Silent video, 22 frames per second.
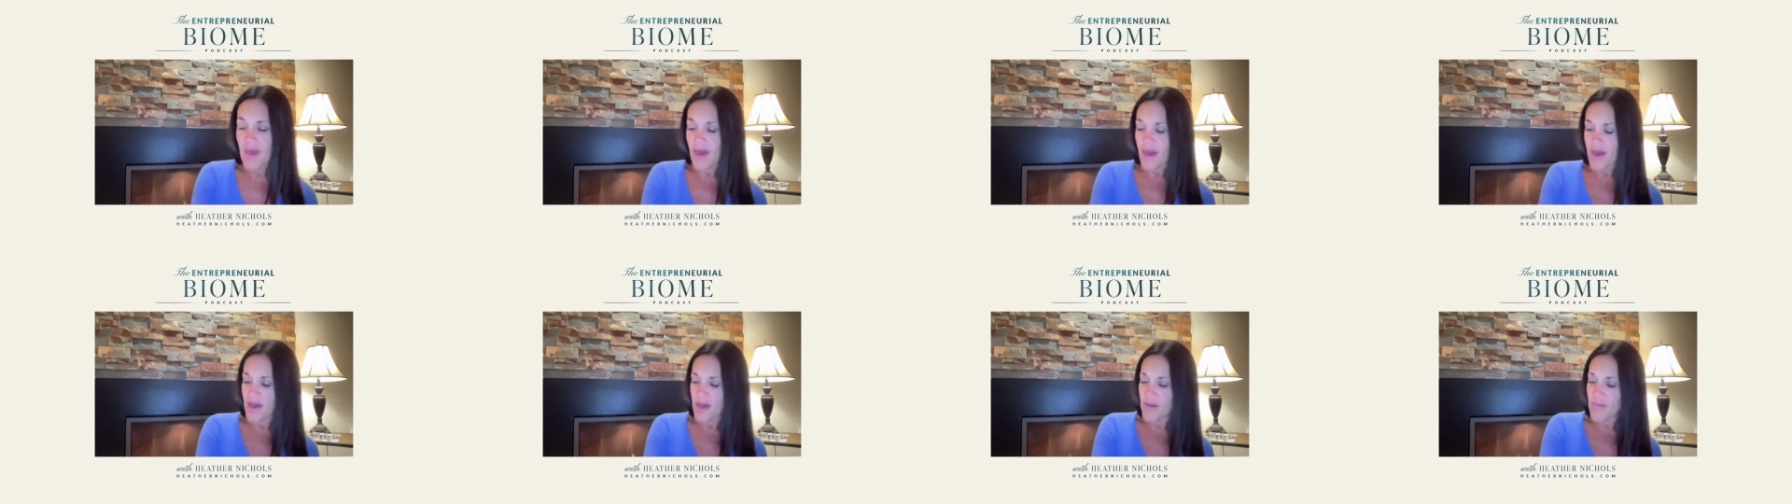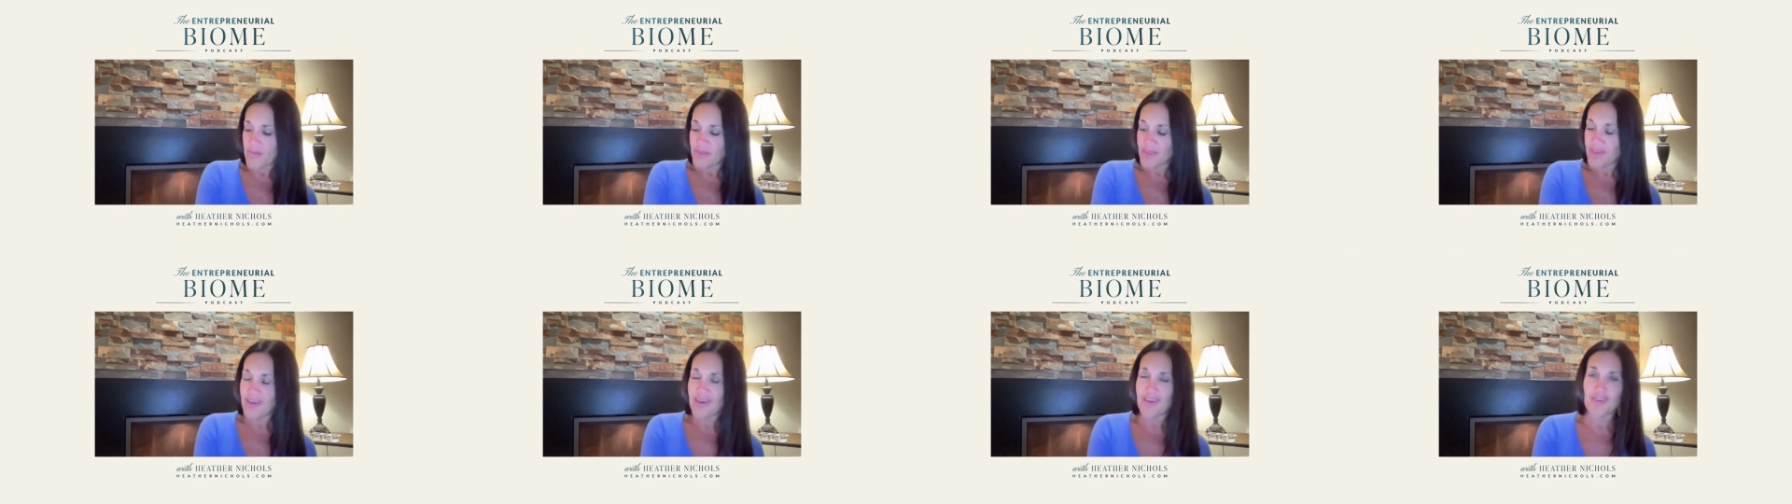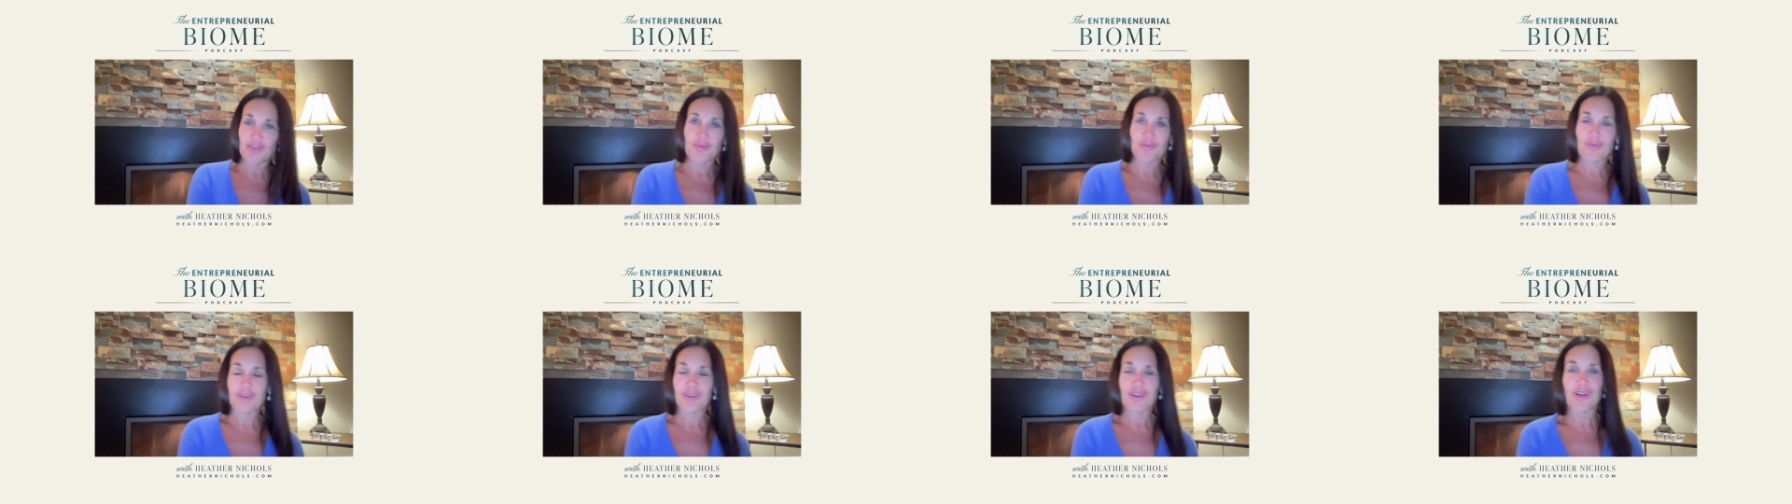um, the
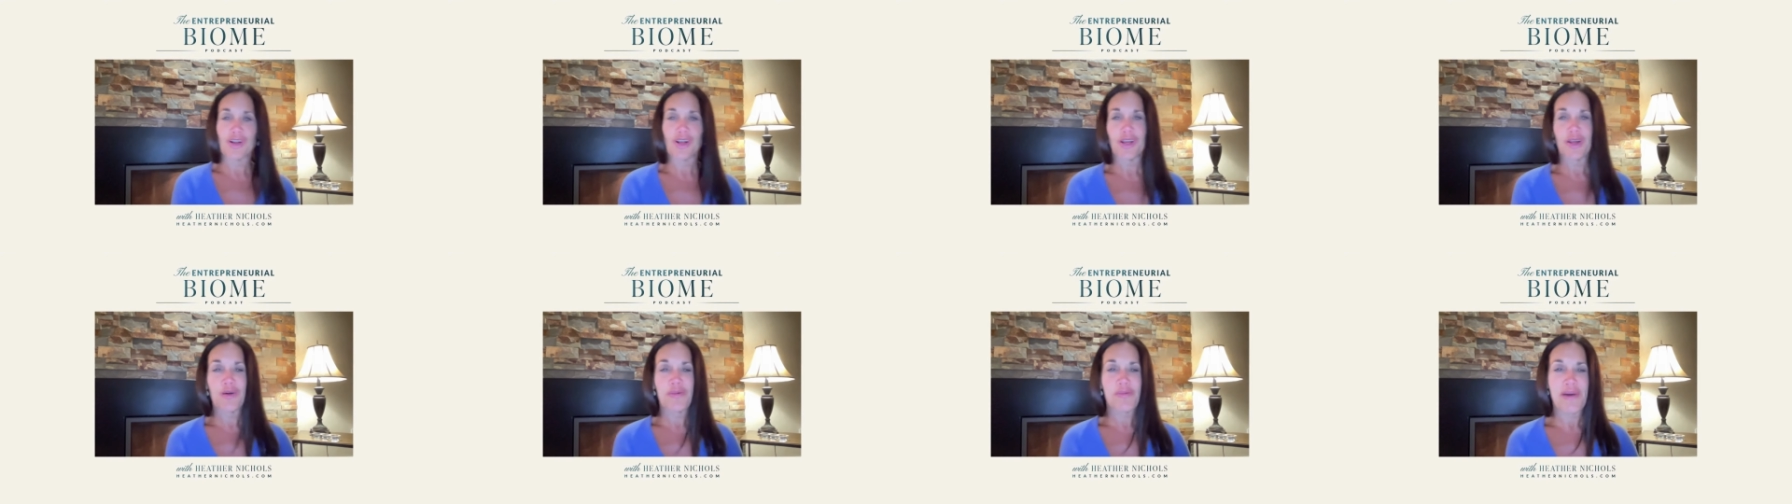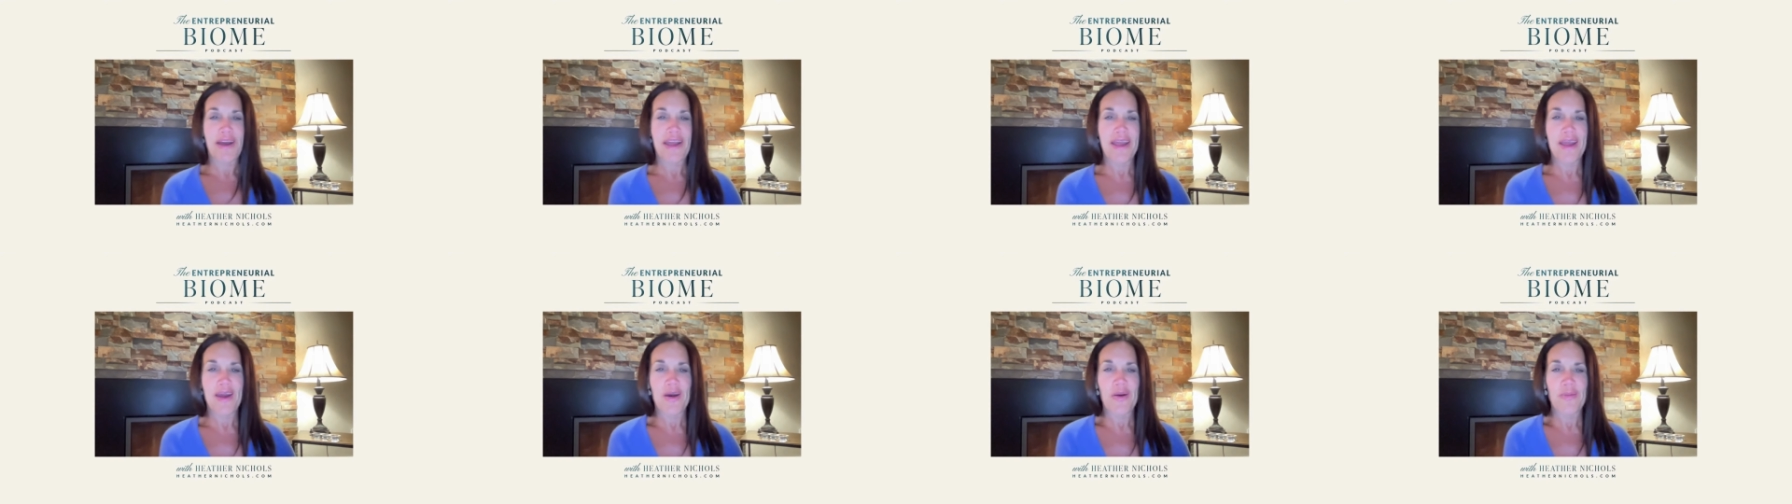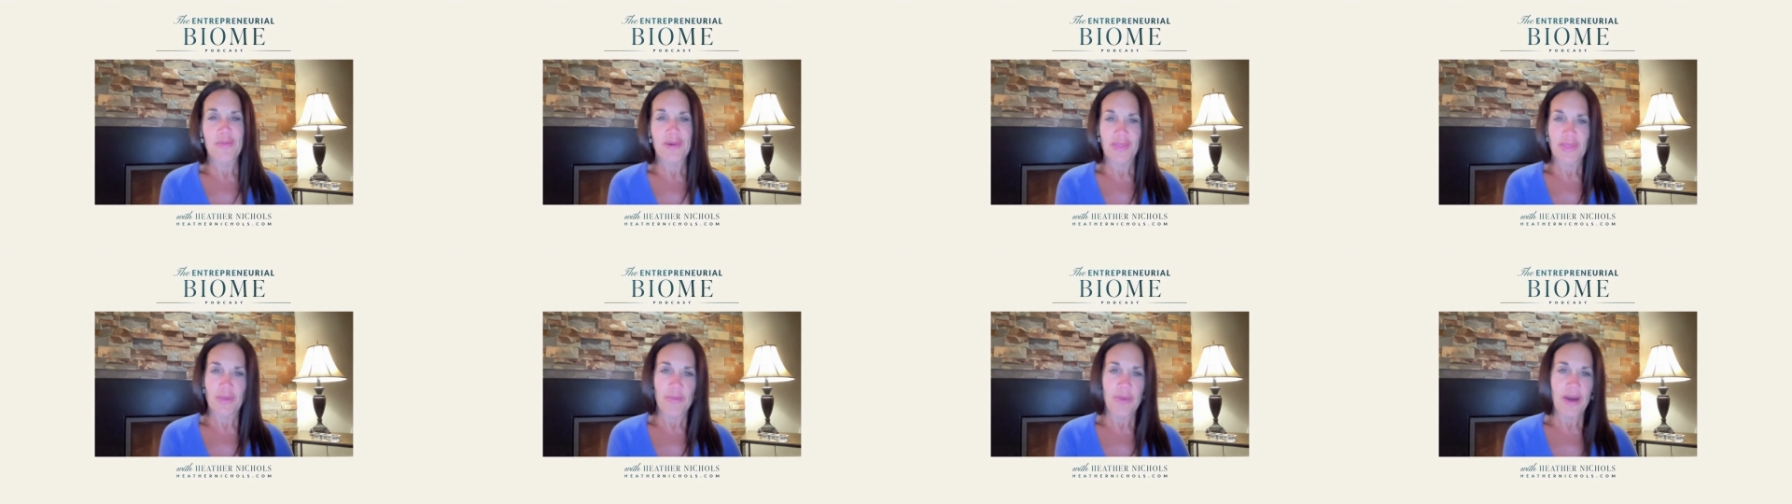entrepreneurial
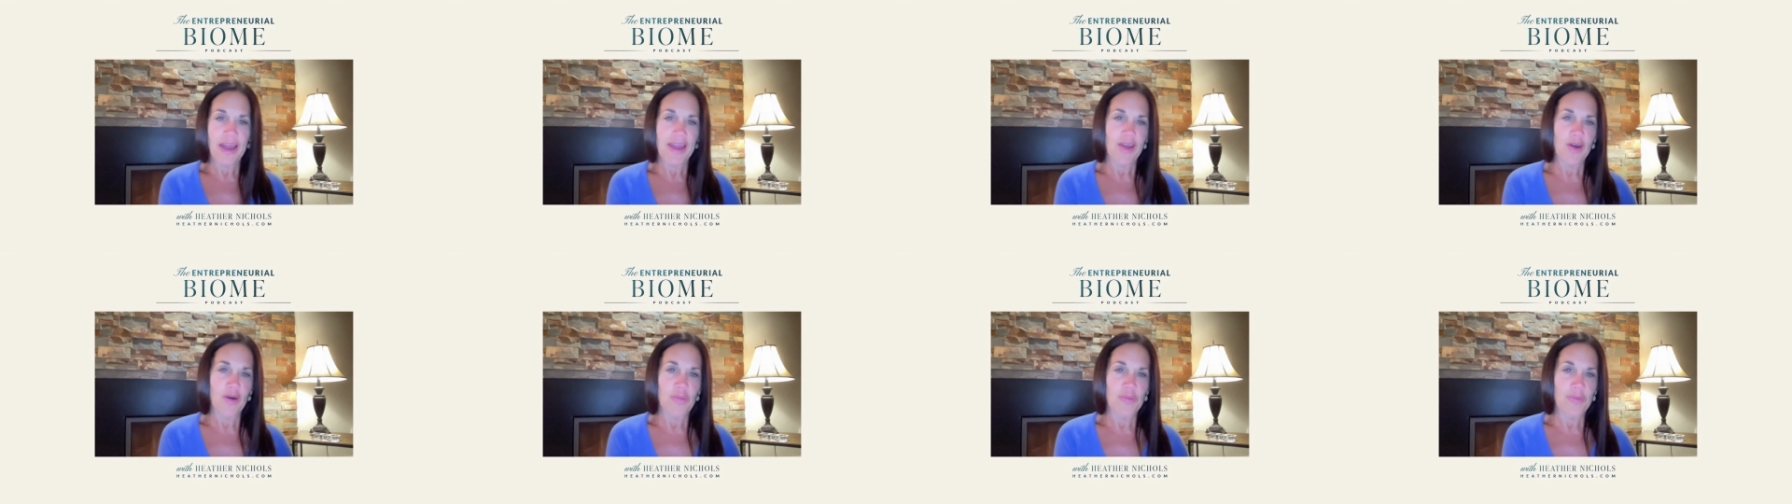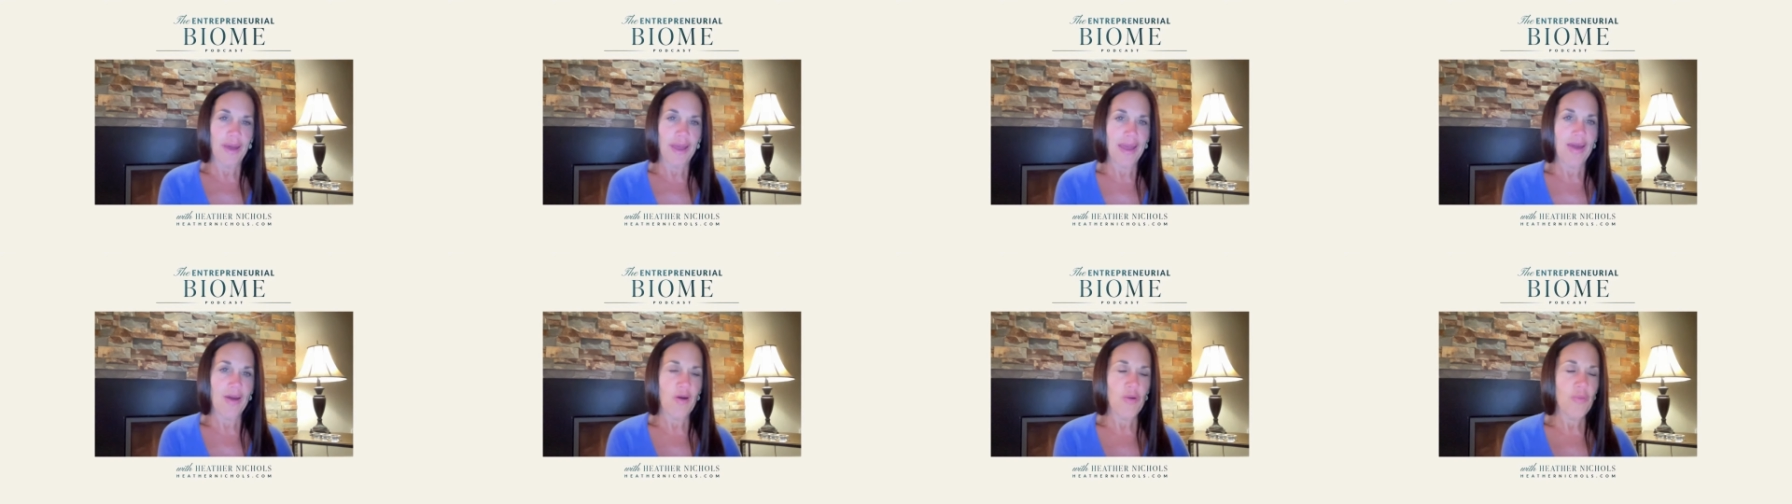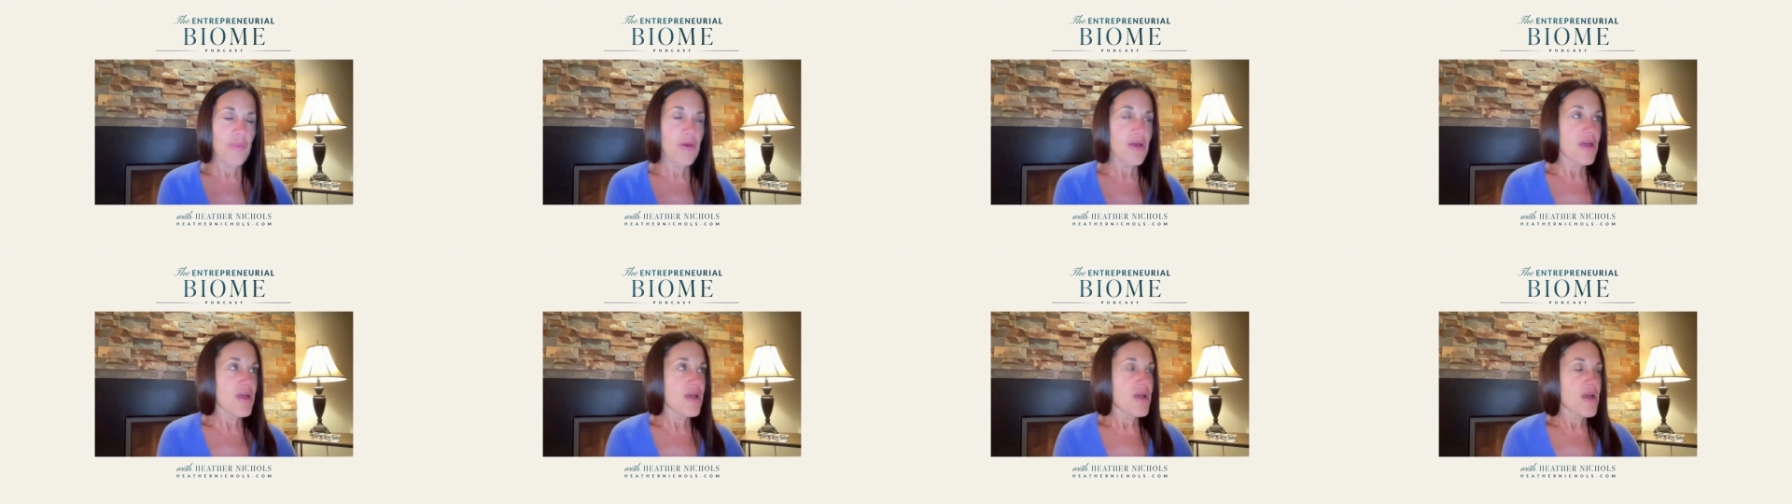biome, the biome
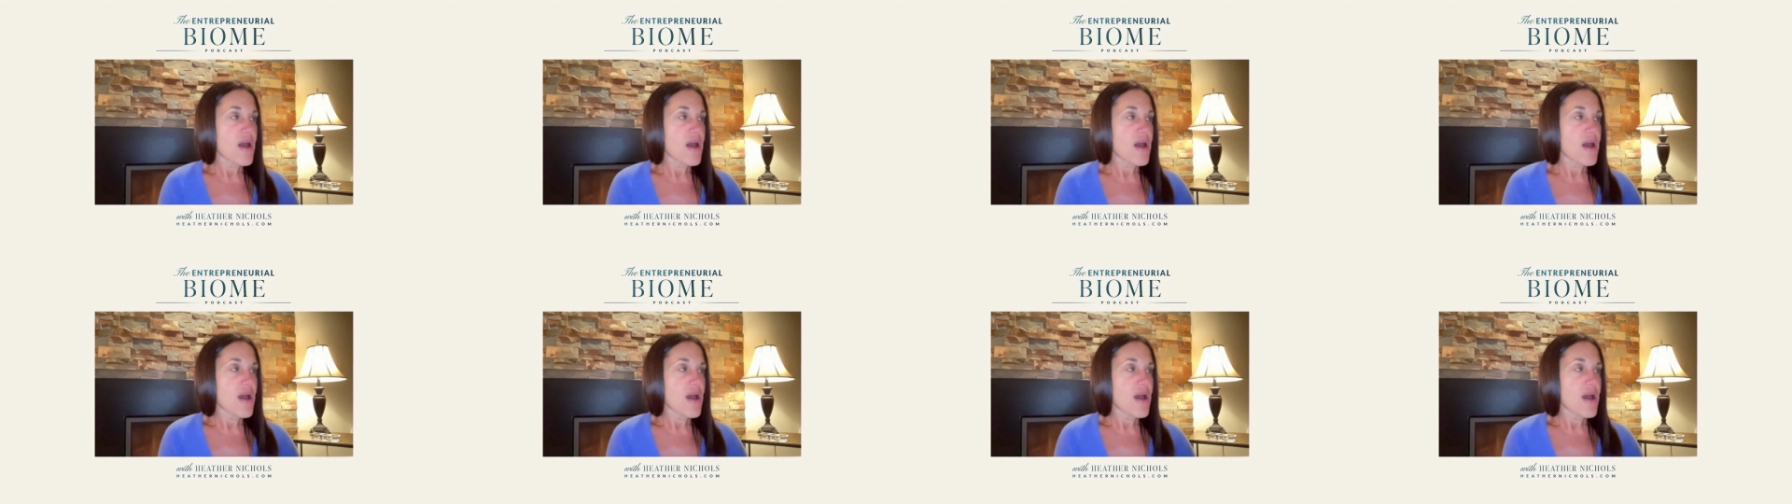biome,